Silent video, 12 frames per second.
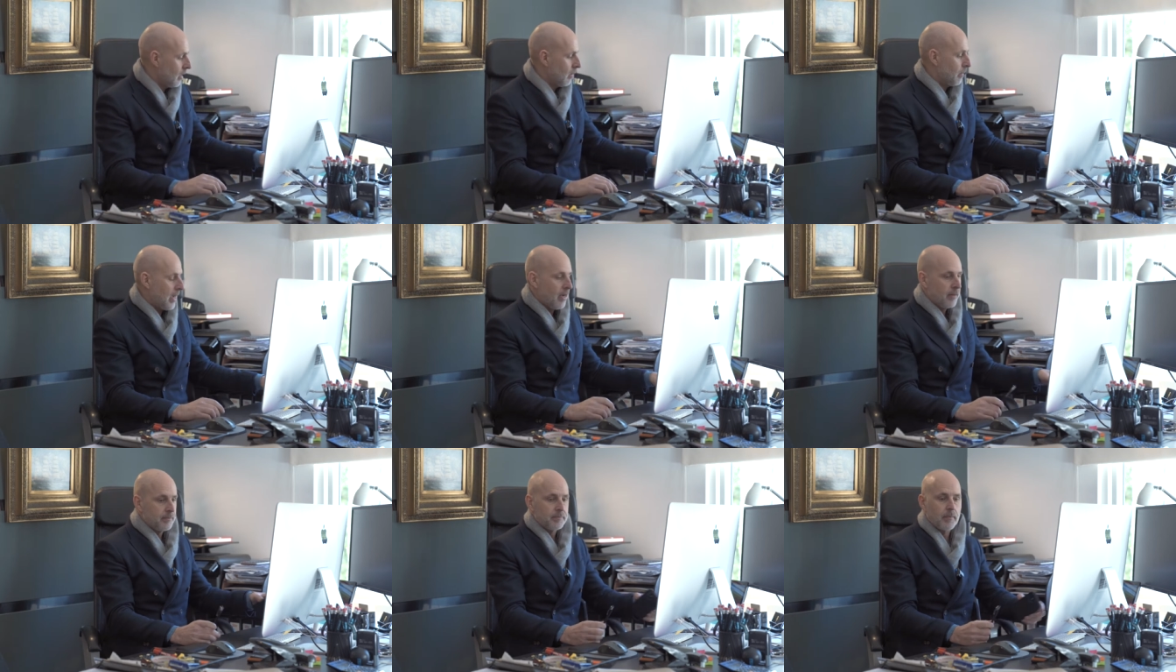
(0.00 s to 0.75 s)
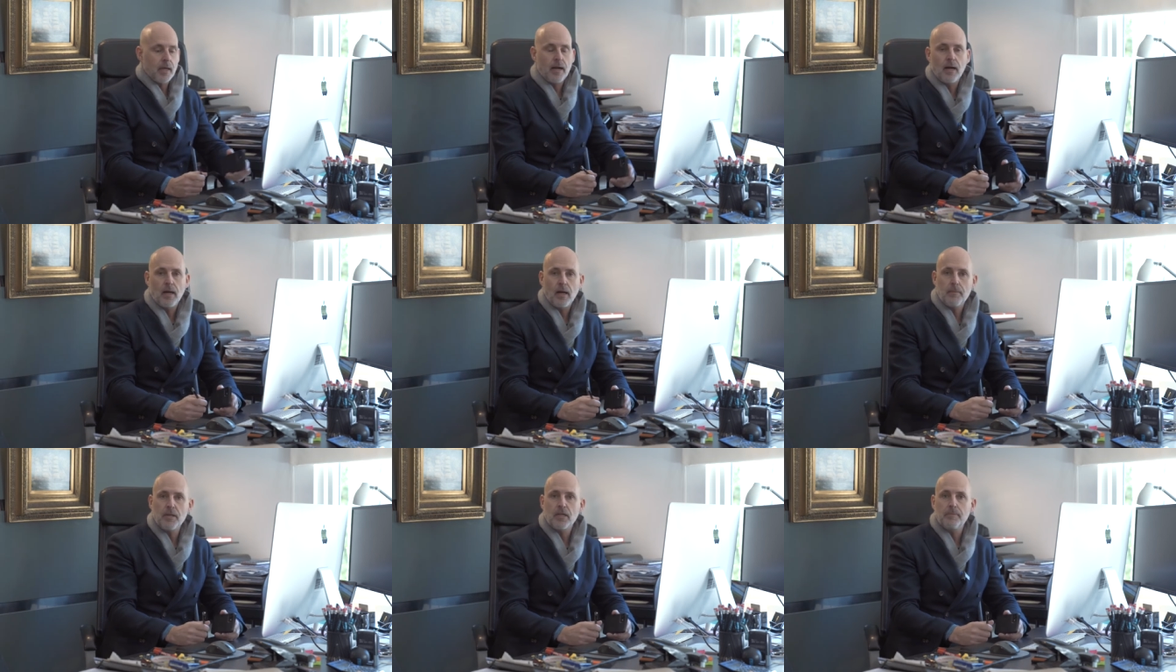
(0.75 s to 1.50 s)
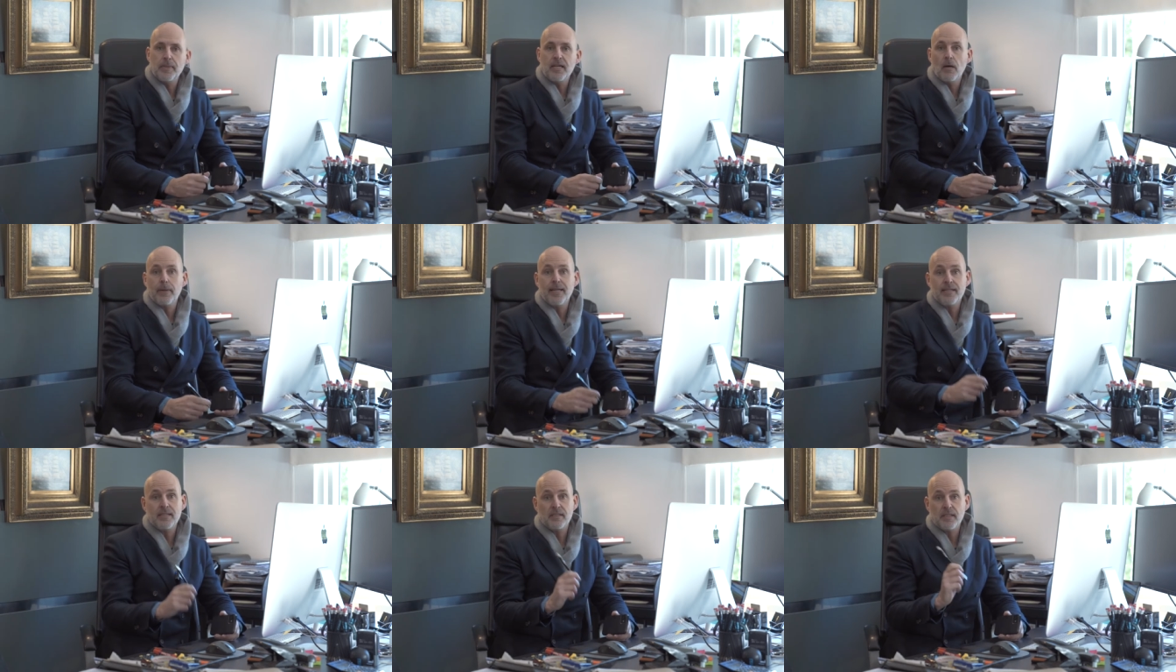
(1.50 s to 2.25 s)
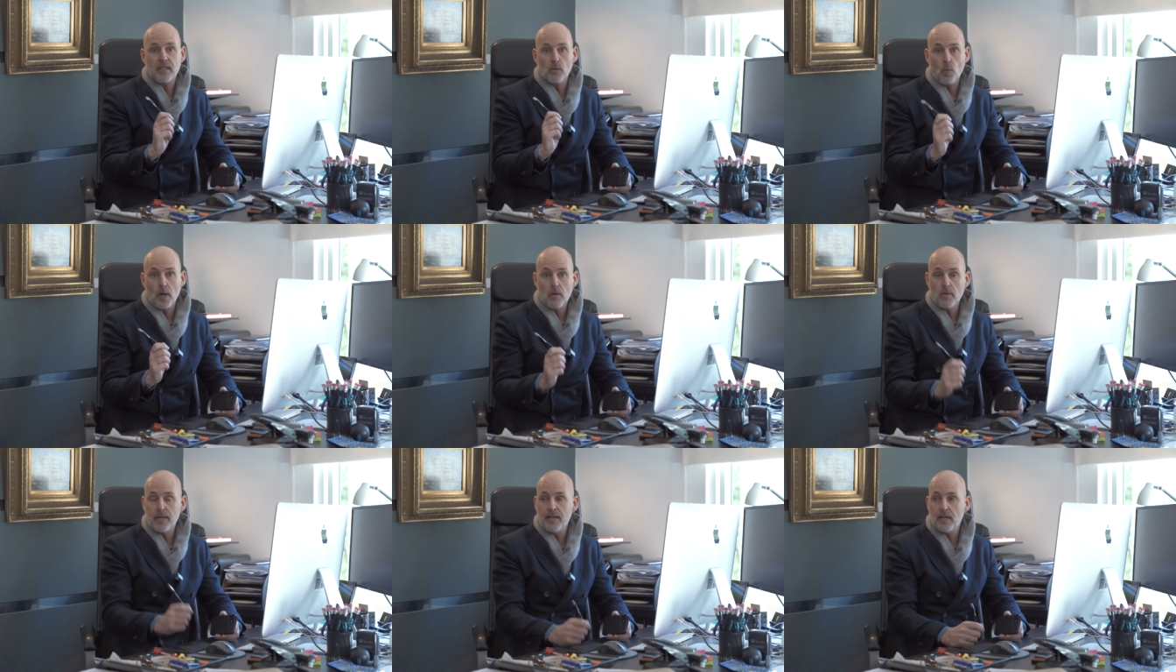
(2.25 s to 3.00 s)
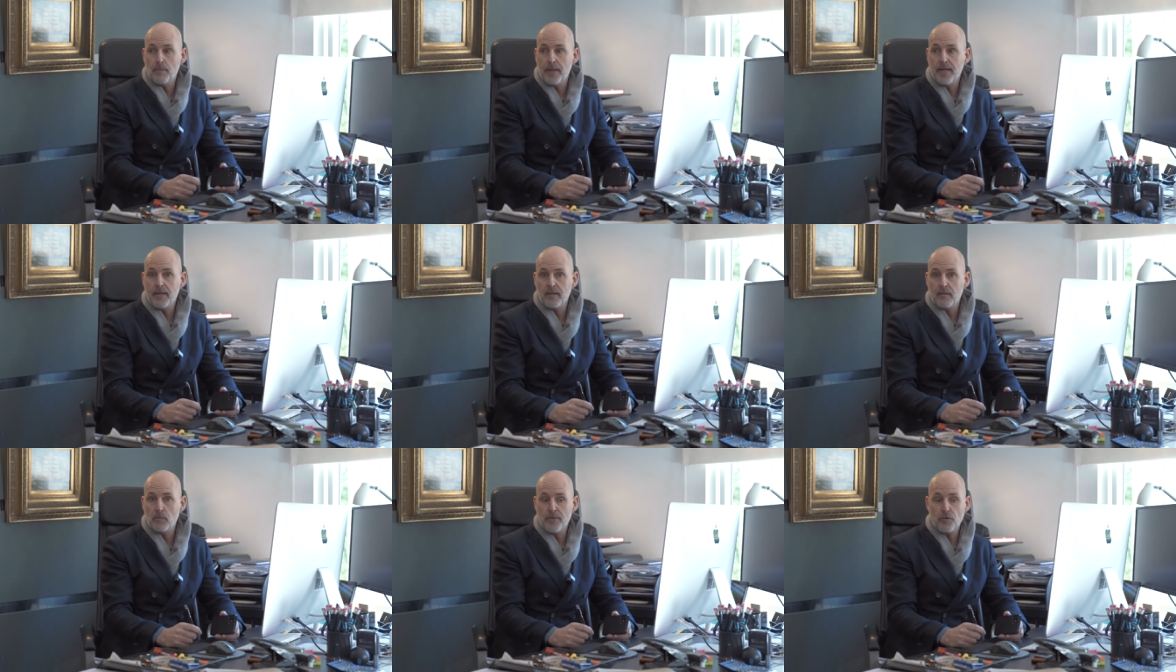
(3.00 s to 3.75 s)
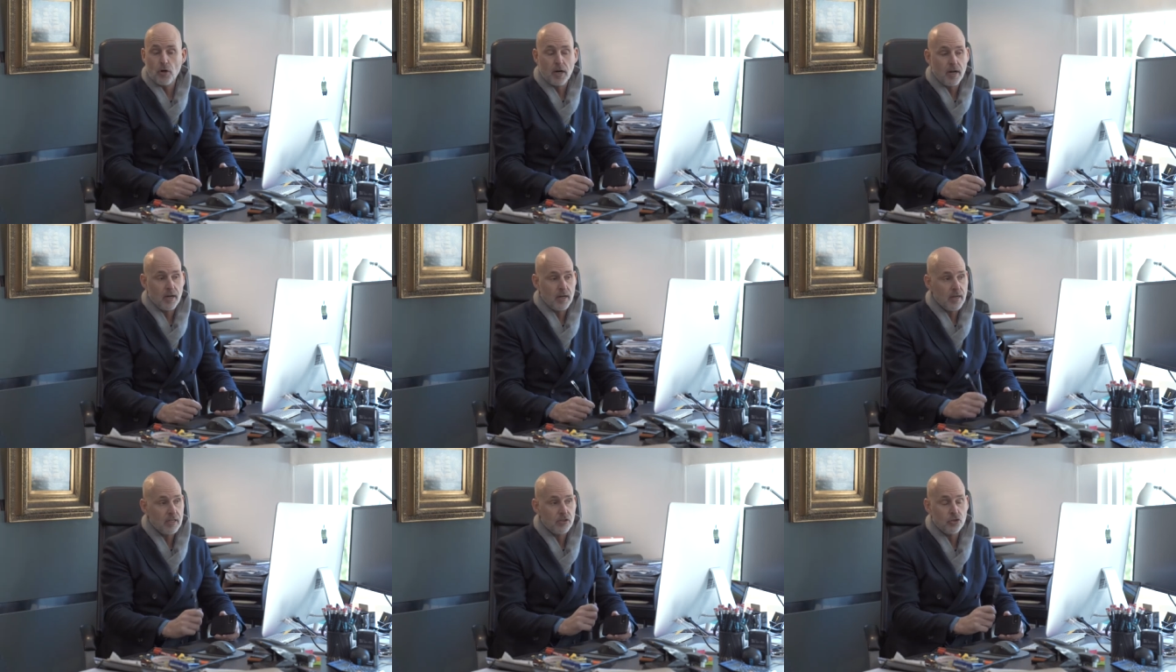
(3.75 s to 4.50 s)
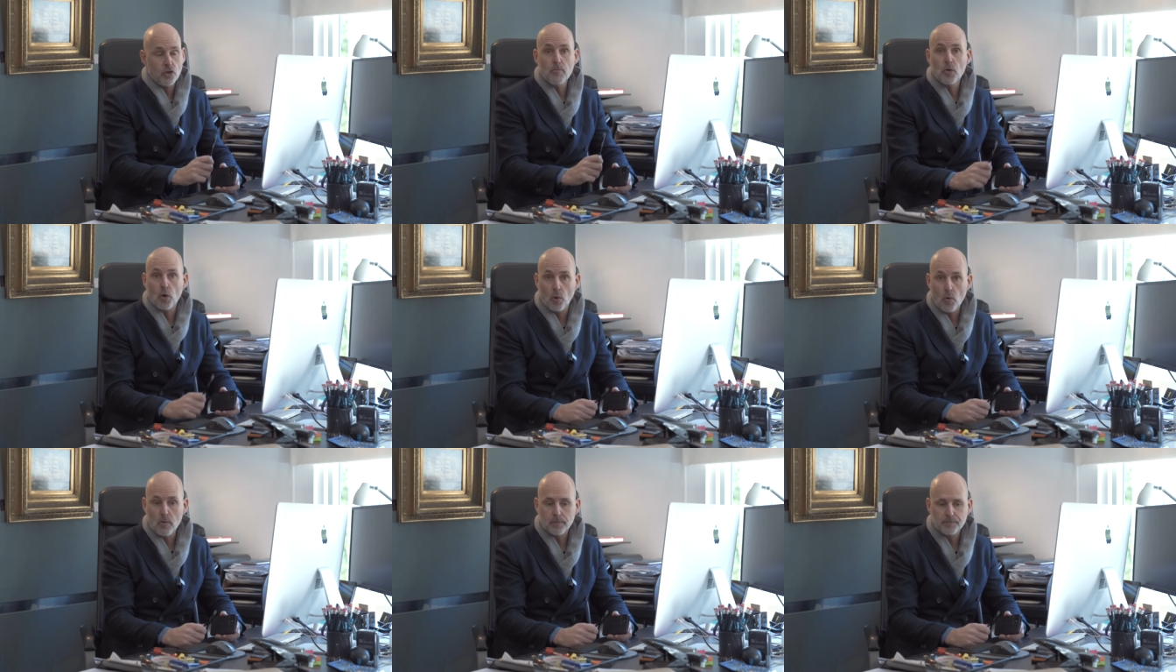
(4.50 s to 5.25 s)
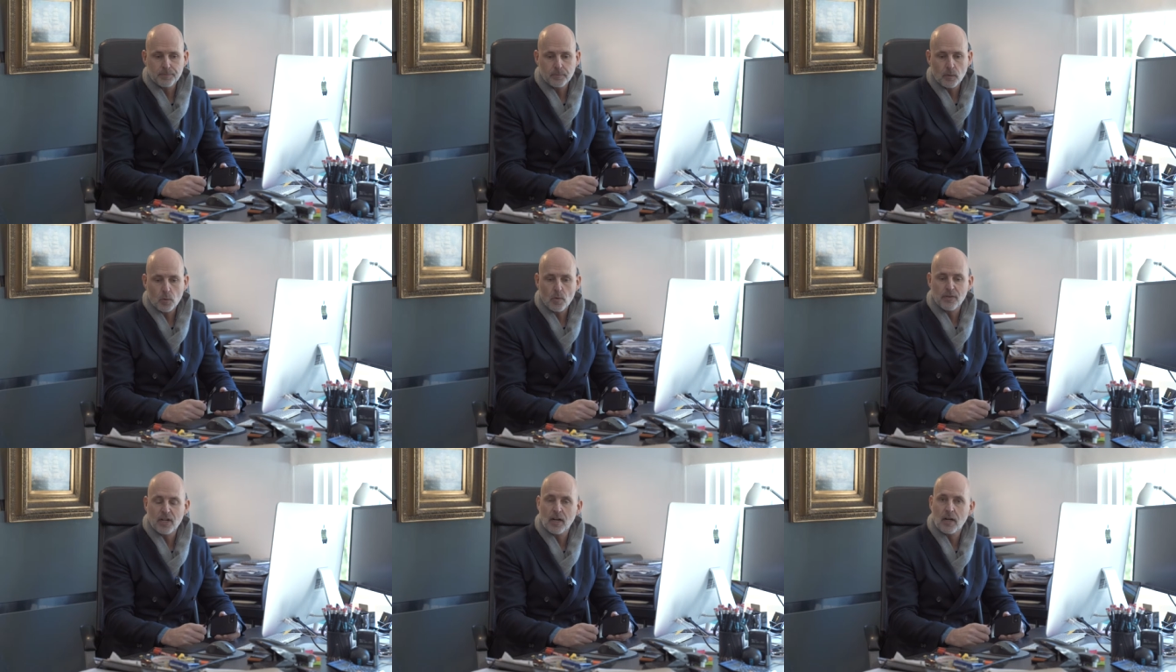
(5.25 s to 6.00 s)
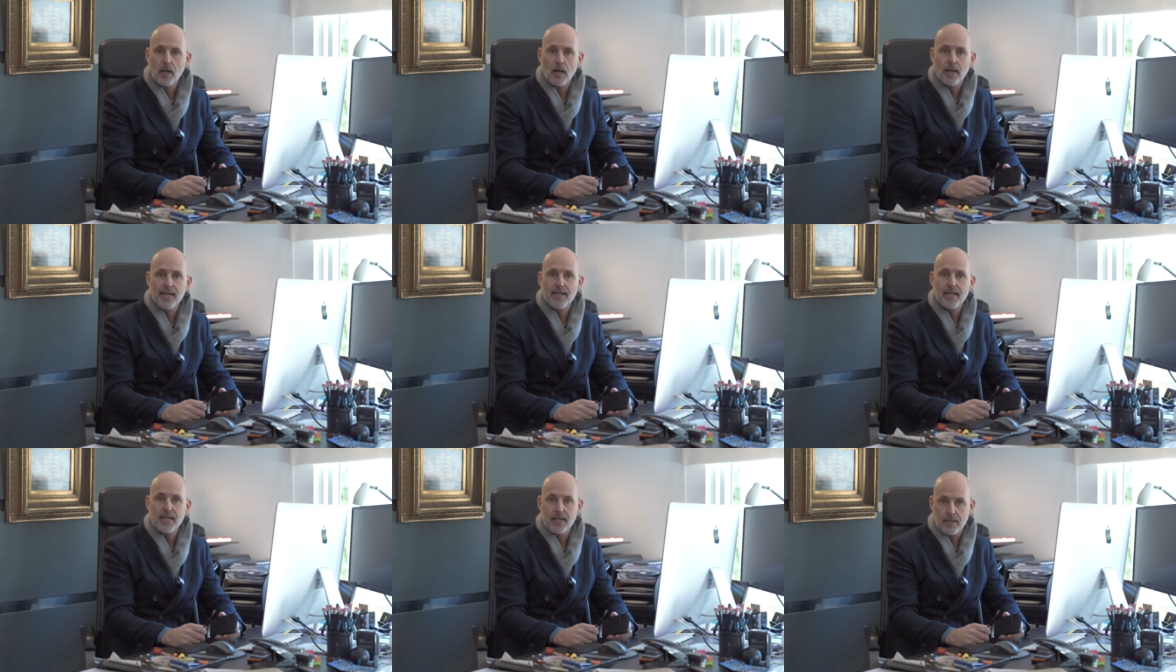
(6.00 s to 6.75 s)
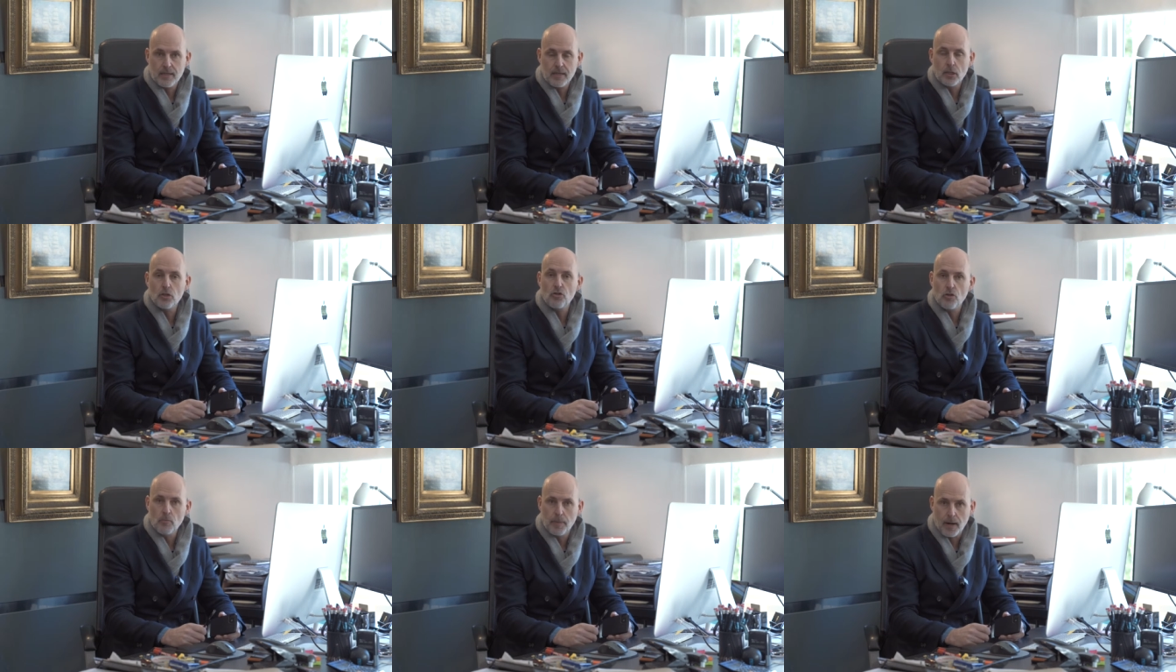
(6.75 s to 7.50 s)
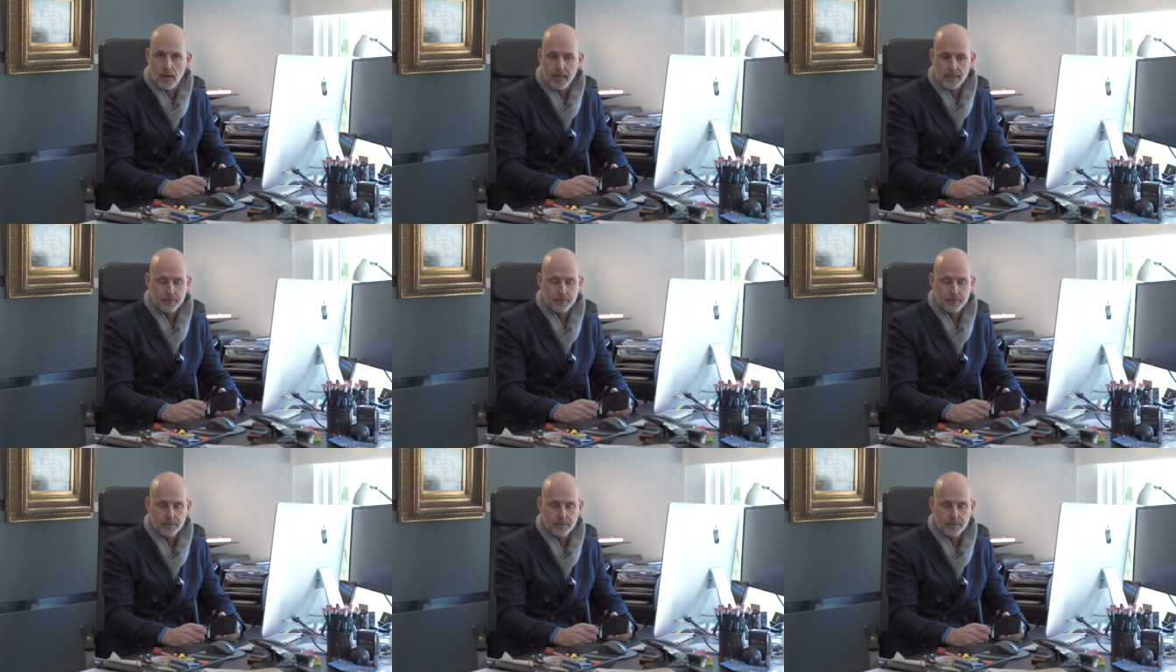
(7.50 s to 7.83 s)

But I'm going to be going in to see Will in a bit because we've got a Zoom call with a client in Dubai.